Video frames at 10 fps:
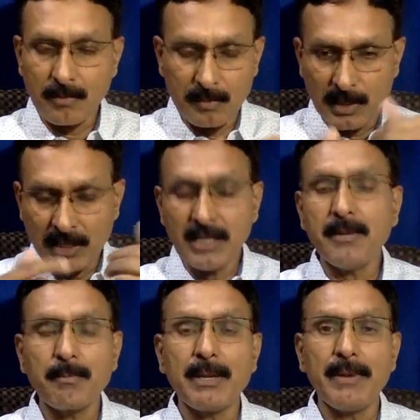
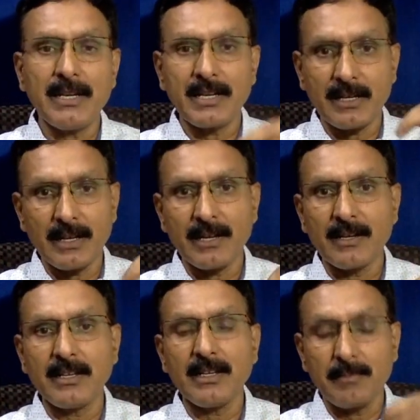
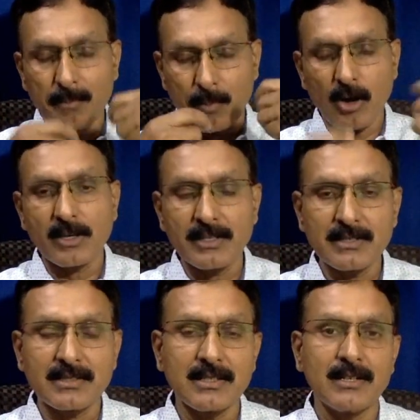He brought
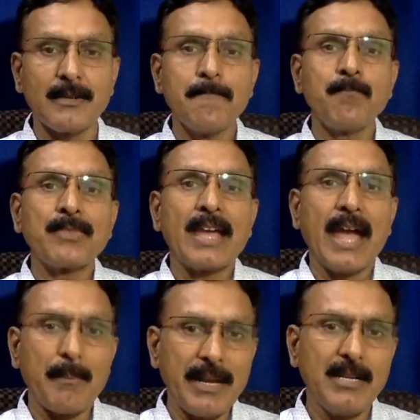this
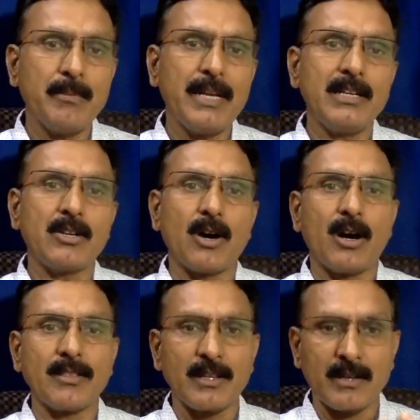amendment
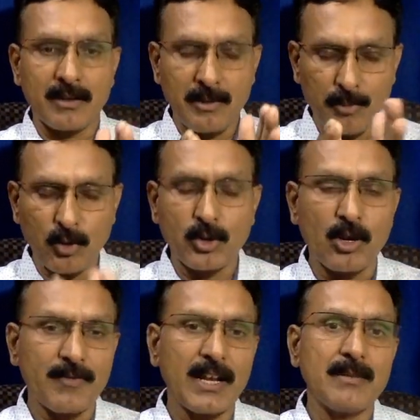on the report
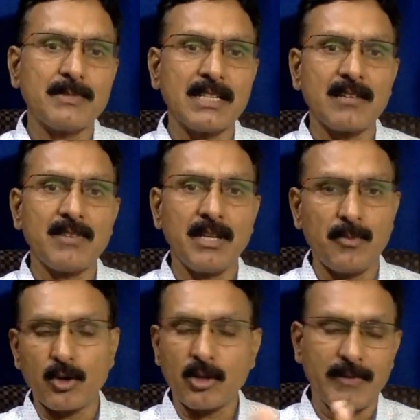of L.M. Singhvi
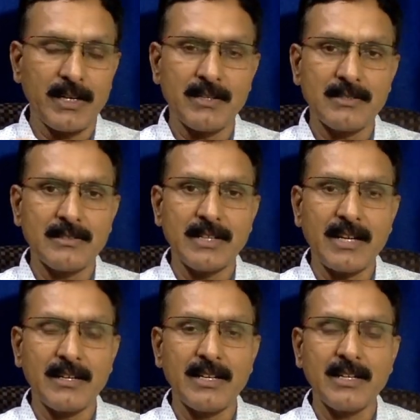report of
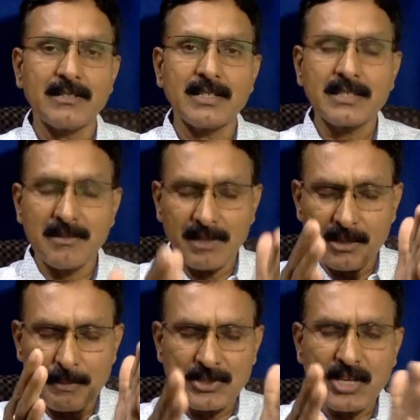1986. Even the
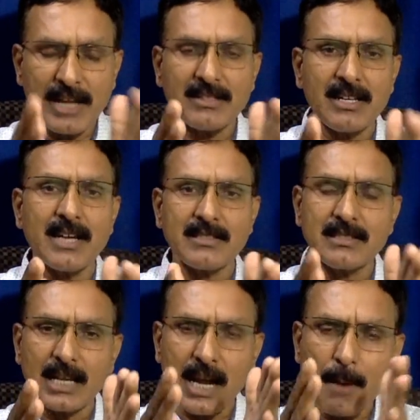Panchayati Raj is
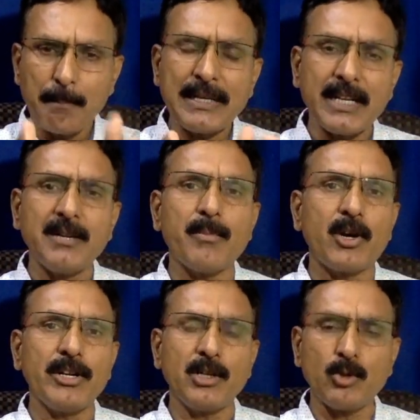the competent
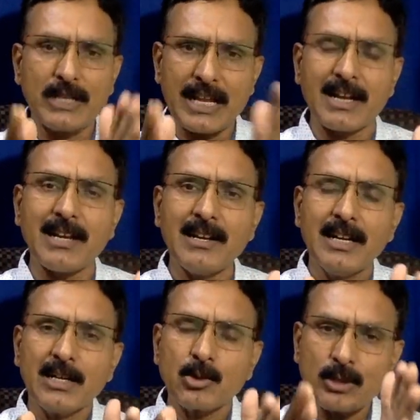body to
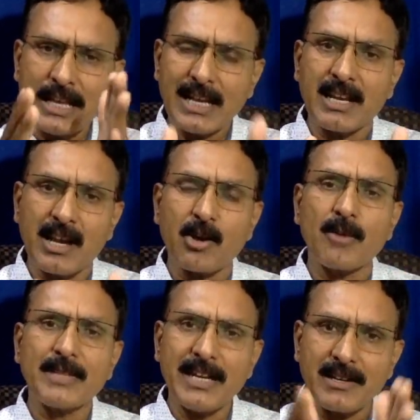take care of
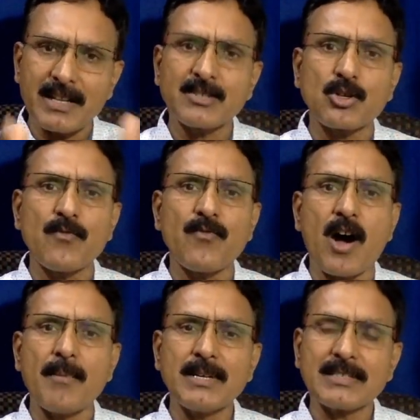the interest of
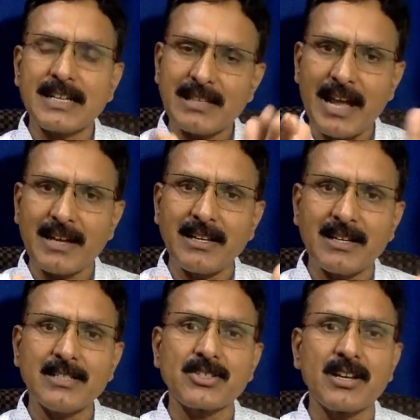farmers and the
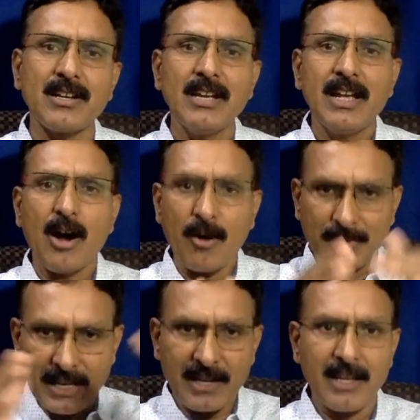agricultural of
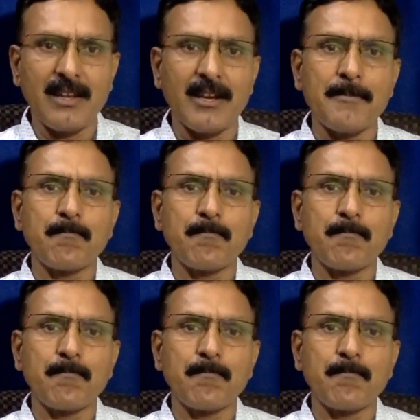their area.